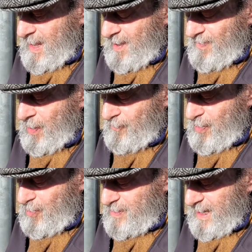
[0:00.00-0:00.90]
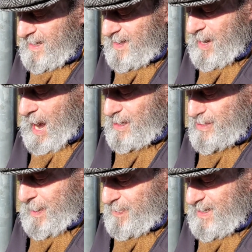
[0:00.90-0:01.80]
Have I overlooked anything?
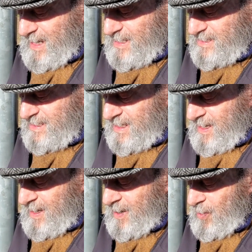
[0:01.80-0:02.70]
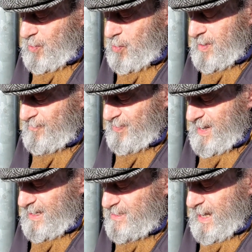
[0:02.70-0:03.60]
Japanese. Who can
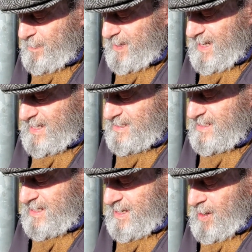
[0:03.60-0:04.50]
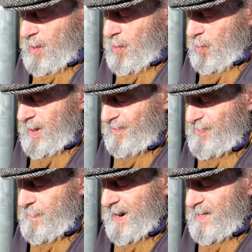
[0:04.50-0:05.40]
forget Japanese? Well,
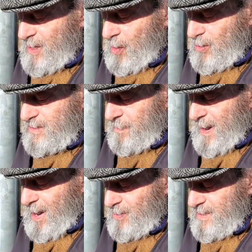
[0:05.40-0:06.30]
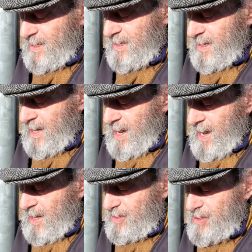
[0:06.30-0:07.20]
everybody knows about
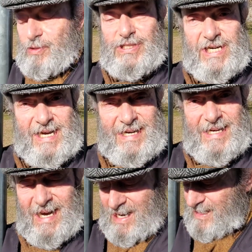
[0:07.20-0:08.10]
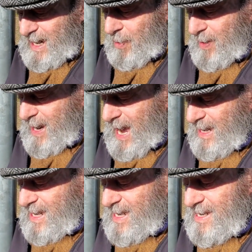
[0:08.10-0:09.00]
sushi and
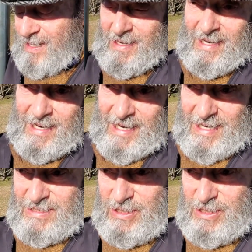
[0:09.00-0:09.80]
teriyaki and